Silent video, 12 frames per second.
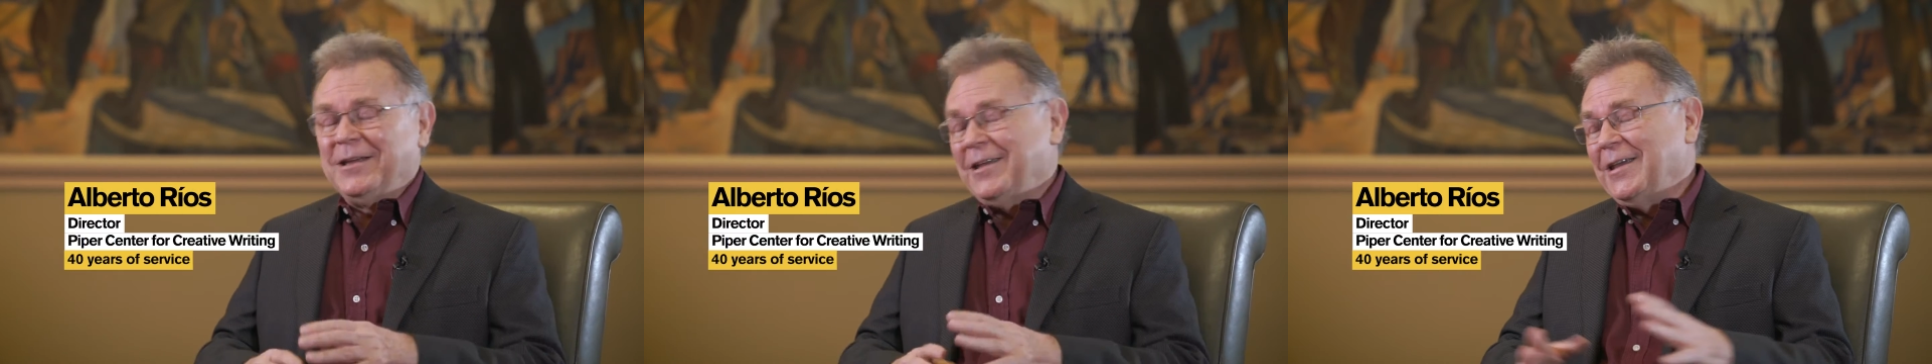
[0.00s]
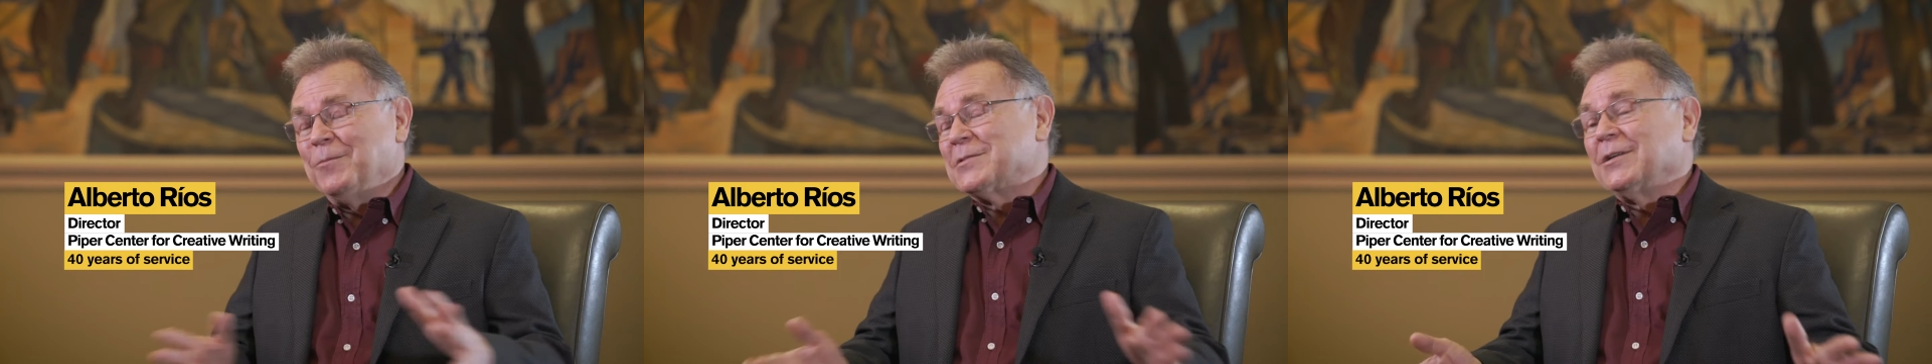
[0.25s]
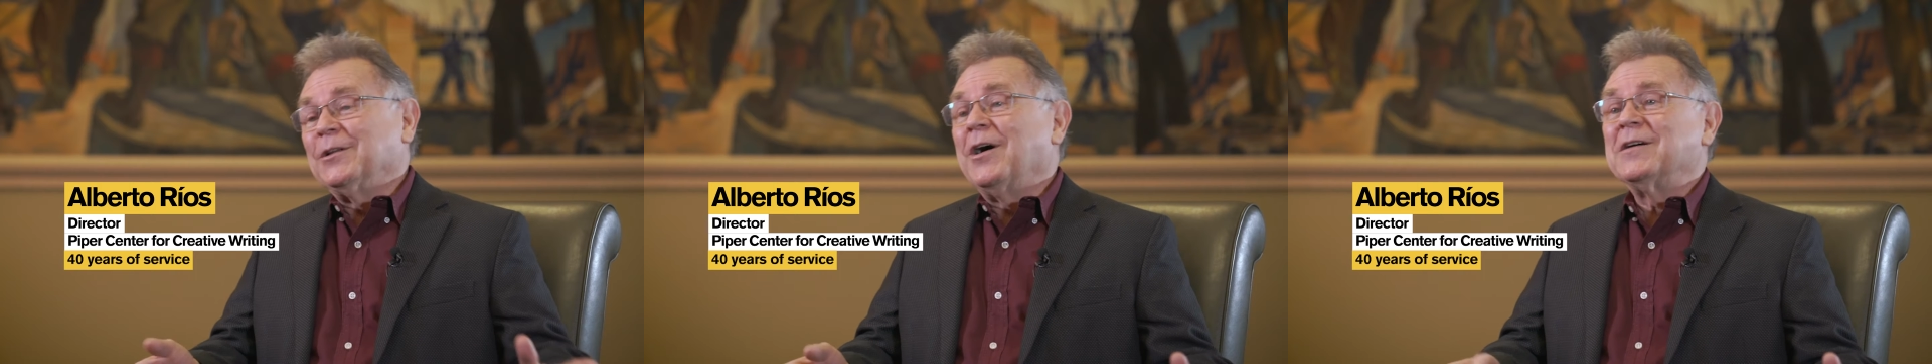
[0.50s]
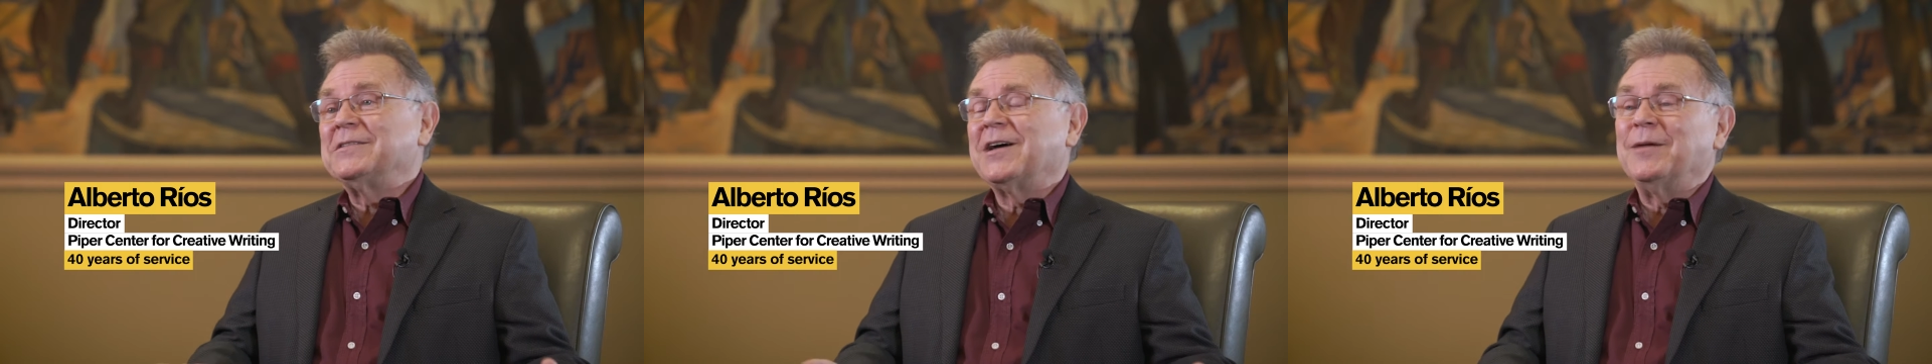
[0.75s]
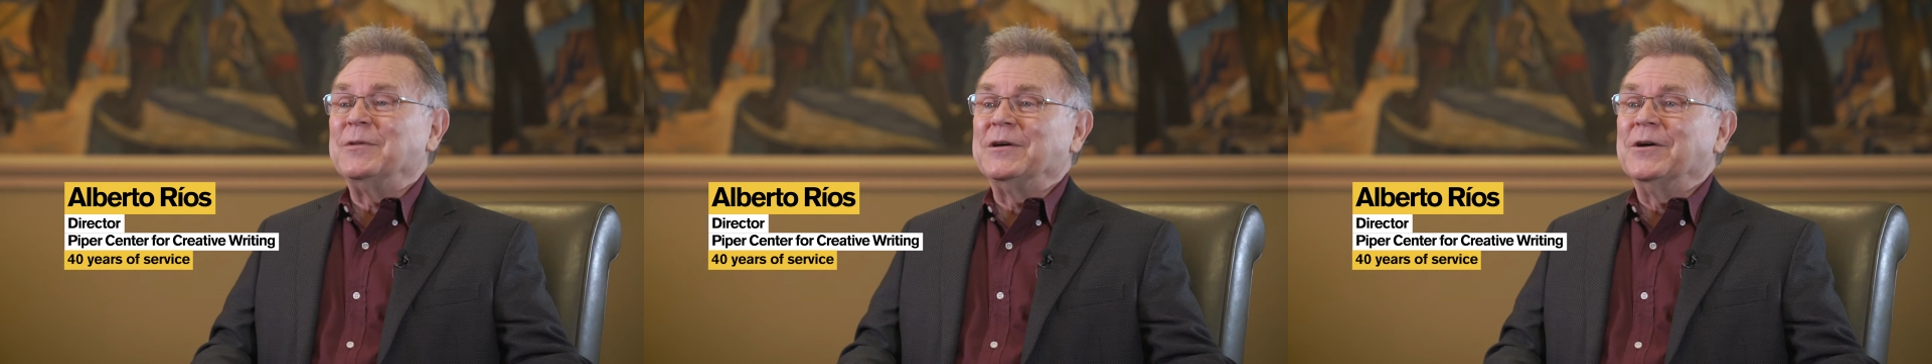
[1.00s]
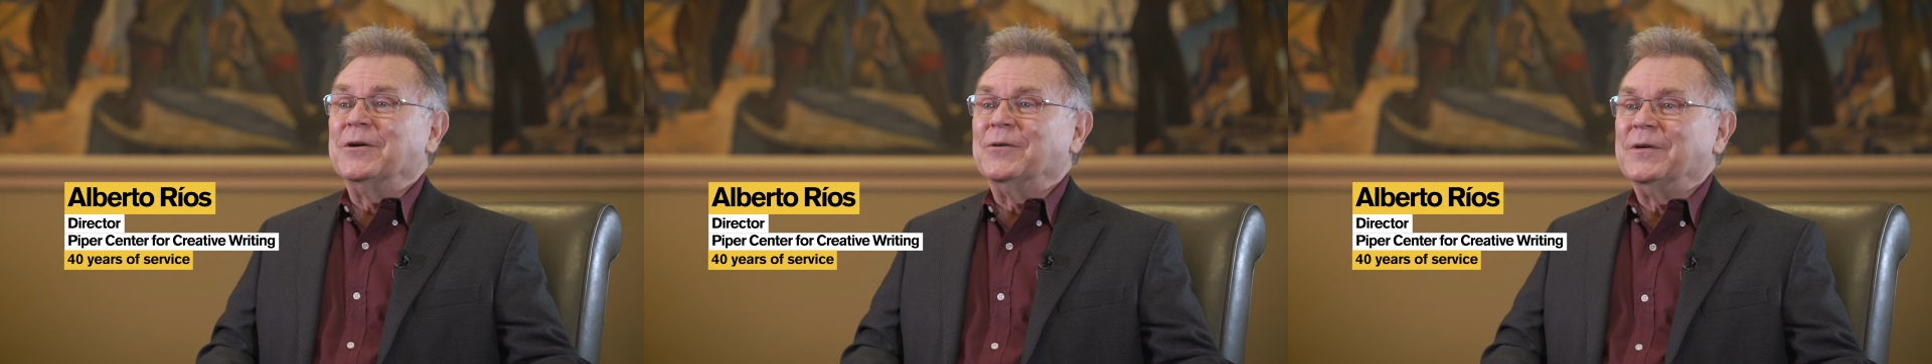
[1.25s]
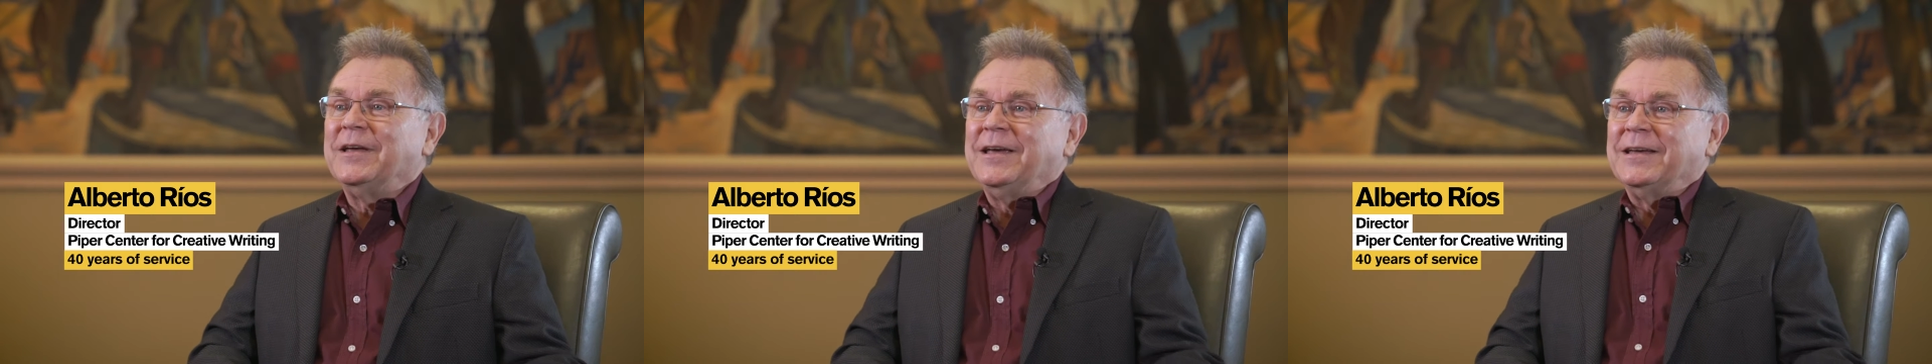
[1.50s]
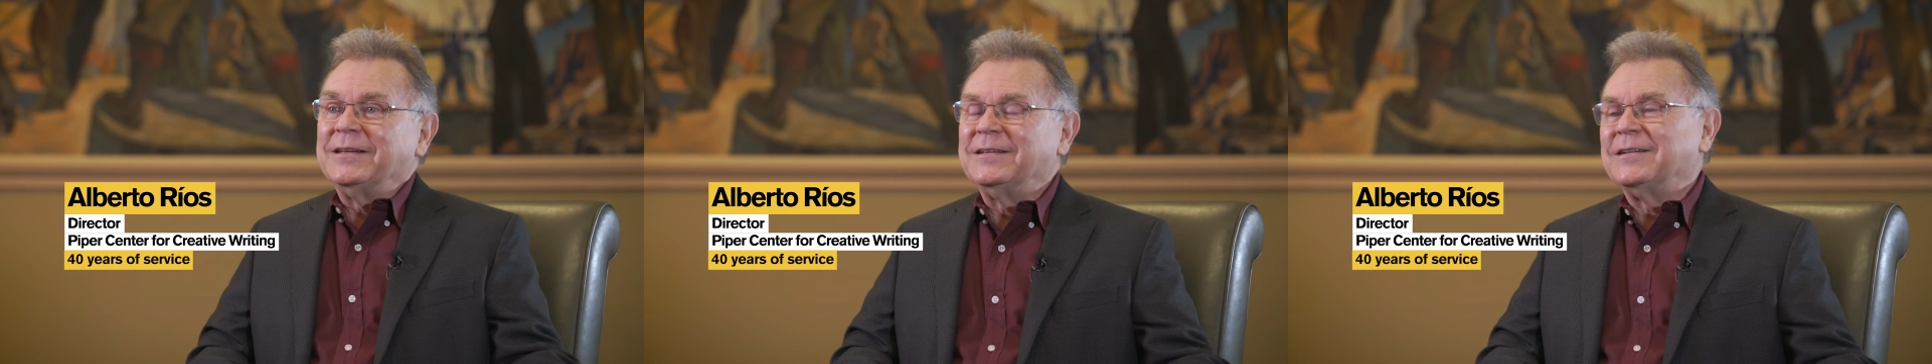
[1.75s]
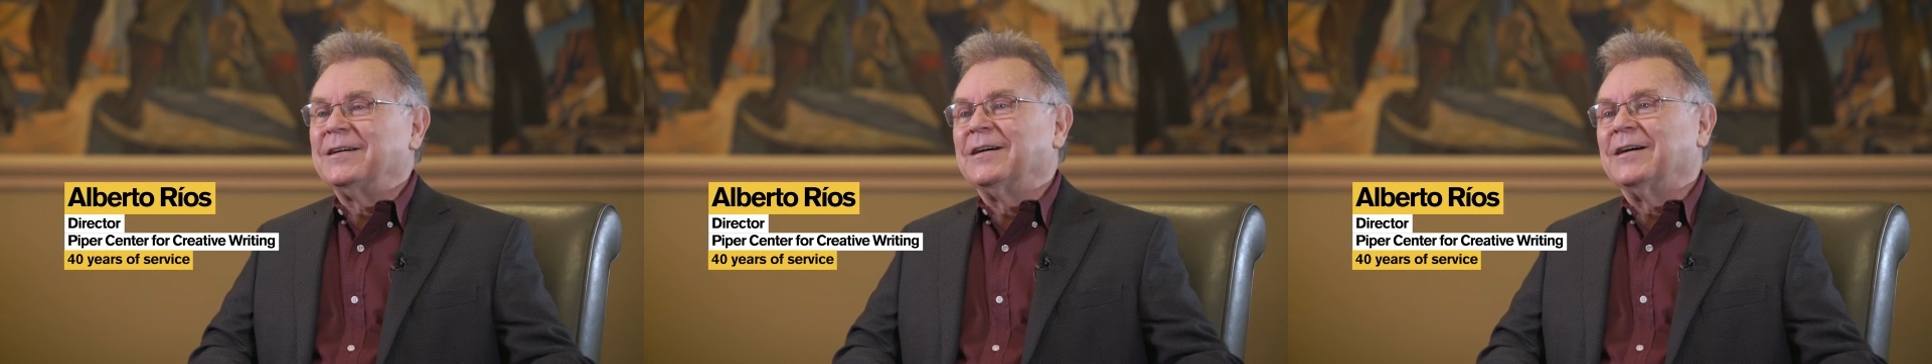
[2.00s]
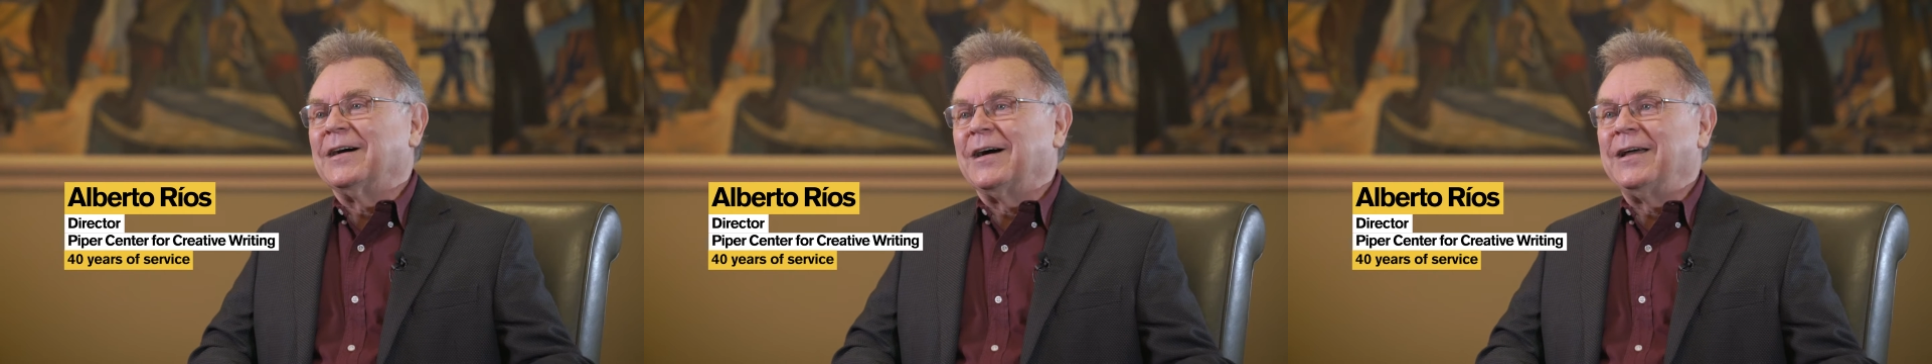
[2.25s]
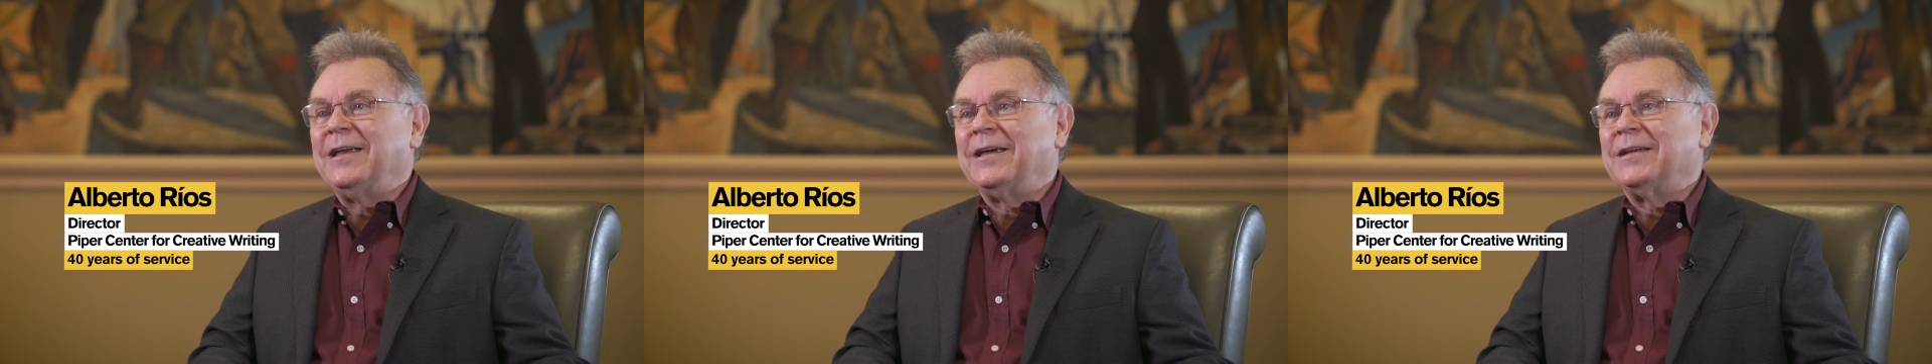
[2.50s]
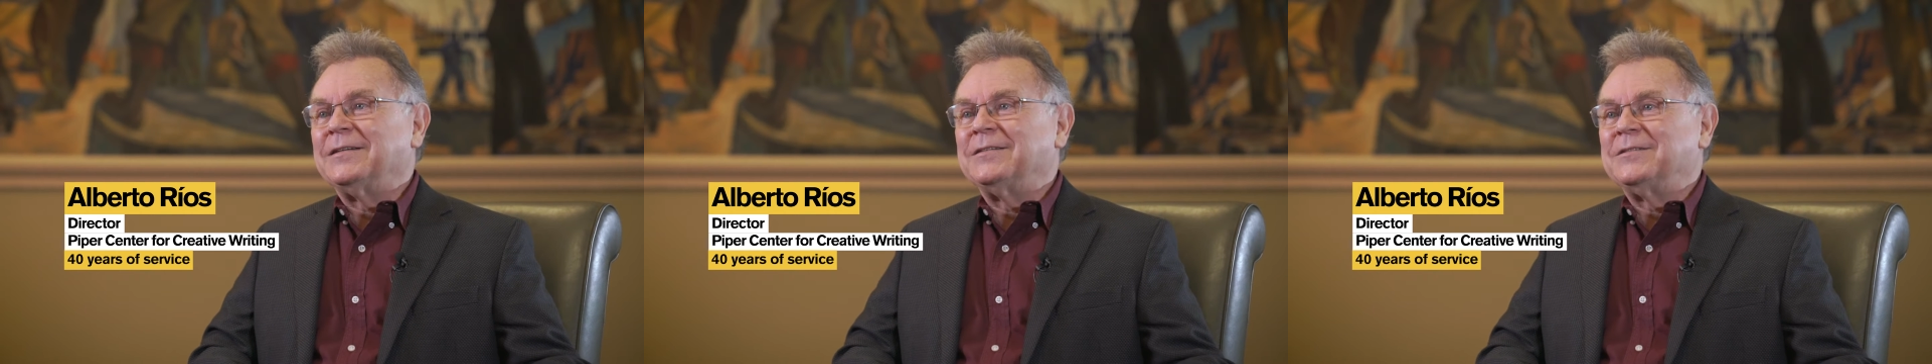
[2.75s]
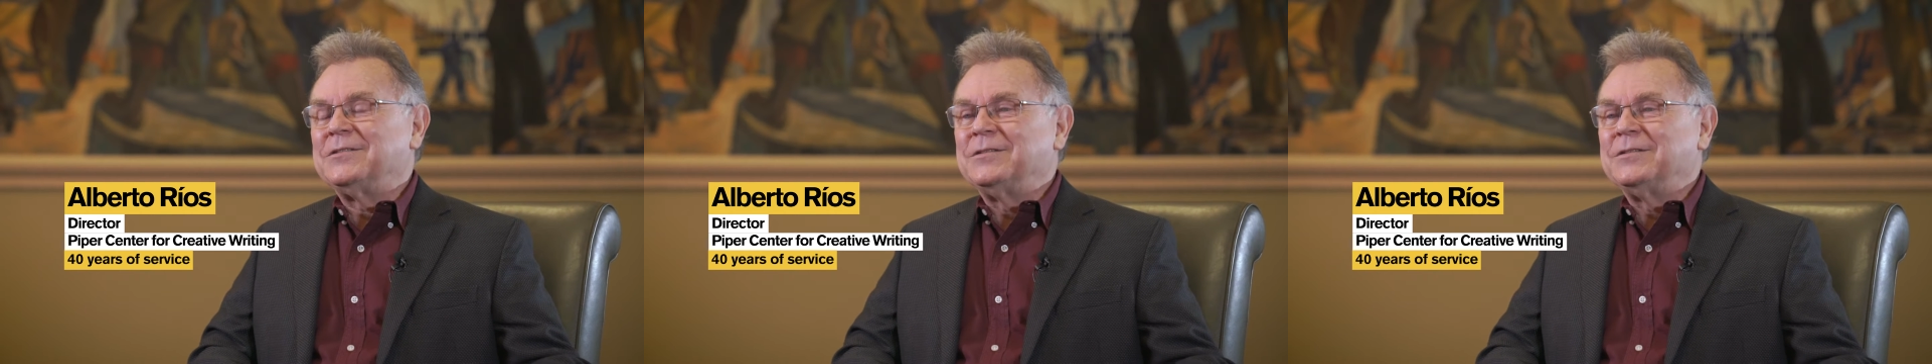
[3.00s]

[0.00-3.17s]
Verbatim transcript: It was a long time ago, and uh, I had